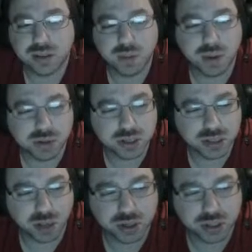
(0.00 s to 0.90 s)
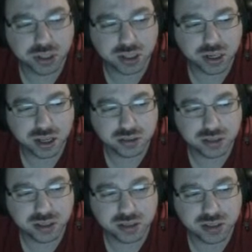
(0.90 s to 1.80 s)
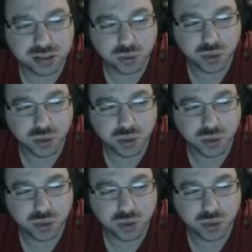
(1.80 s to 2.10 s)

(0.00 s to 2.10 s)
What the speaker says: I'm gonna look at do we